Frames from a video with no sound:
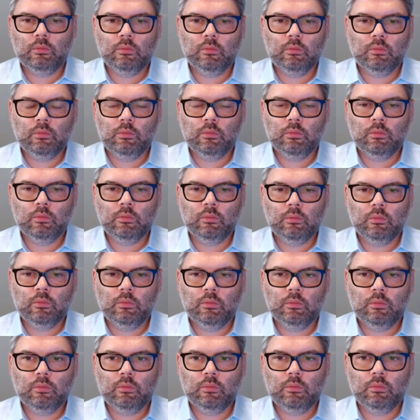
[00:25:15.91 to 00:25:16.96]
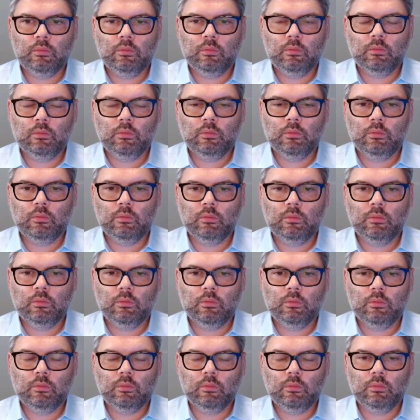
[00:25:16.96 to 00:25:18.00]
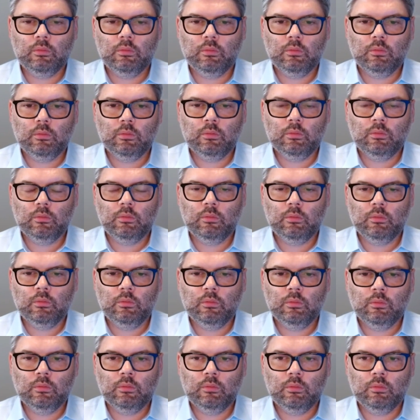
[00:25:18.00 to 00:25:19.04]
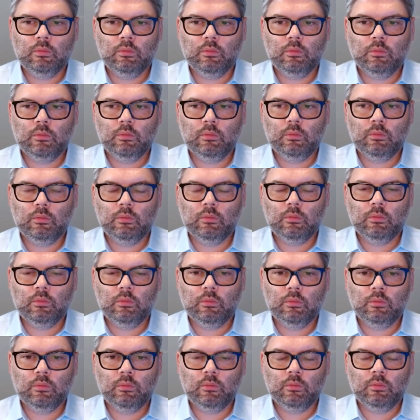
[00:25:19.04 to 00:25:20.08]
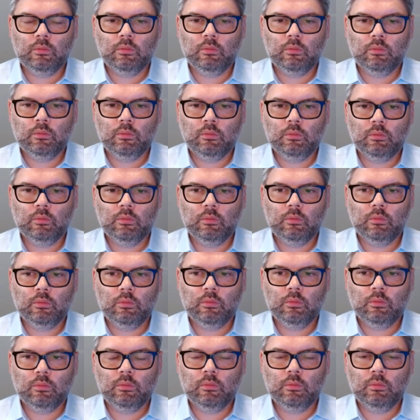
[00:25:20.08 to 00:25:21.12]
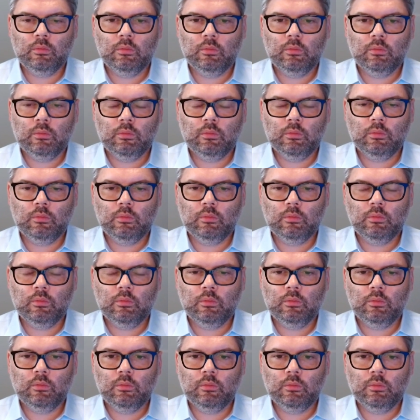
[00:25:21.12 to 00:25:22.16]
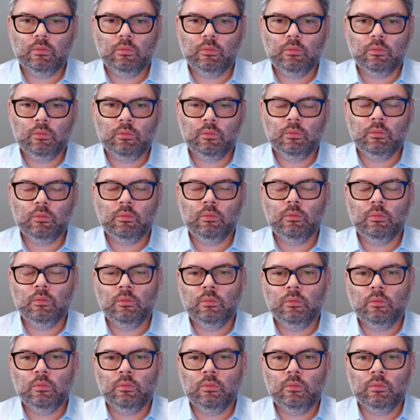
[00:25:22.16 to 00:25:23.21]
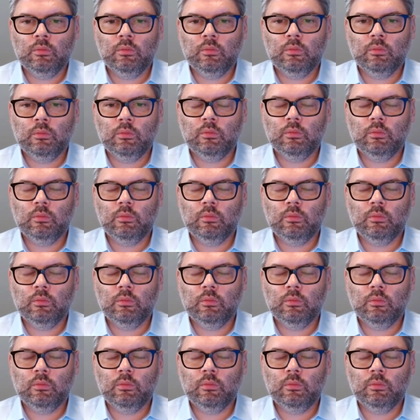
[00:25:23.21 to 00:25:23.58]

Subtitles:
[no speech]